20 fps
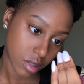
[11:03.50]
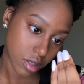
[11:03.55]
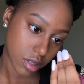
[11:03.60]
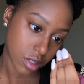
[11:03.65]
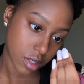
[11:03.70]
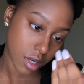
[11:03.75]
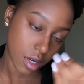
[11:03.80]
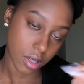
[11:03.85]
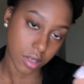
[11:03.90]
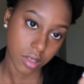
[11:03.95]

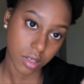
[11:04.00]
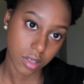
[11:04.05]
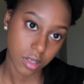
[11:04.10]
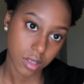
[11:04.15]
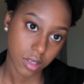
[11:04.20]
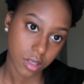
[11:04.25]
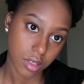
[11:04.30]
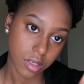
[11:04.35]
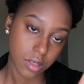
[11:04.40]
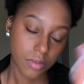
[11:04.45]
Yeah,
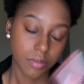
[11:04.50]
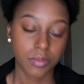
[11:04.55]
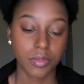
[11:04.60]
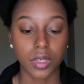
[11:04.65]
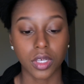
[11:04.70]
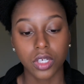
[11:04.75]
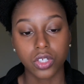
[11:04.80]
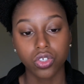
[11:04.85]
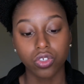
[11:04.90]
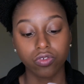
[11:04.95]

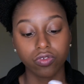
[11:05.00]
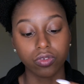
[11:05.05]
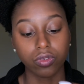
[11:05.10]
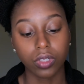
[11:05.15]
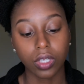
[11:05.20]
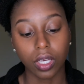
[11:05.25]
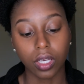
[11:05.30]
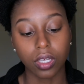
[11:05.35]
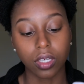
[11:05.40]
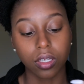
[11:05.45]
Angel Food
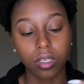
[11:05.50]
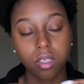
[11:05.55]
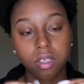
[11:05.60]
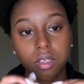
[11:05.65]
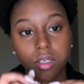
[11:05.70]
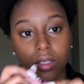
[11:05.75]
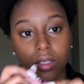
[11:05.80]
Cake.